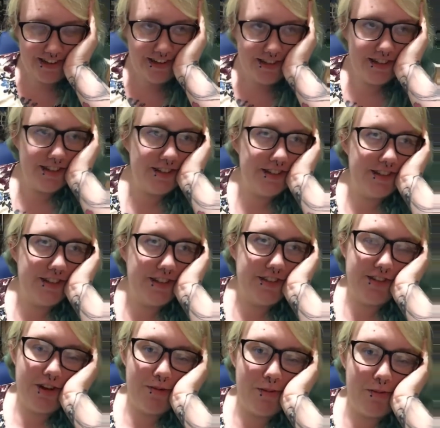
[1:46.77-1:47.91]
Just to let you
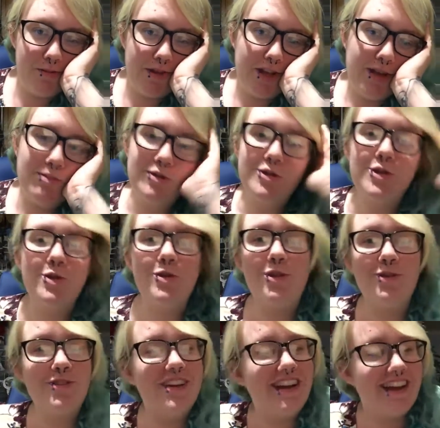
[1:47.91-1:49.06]
know, I've been playing Persona
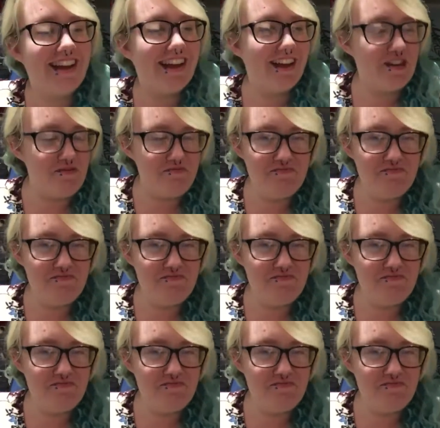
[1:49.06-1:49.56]
3 again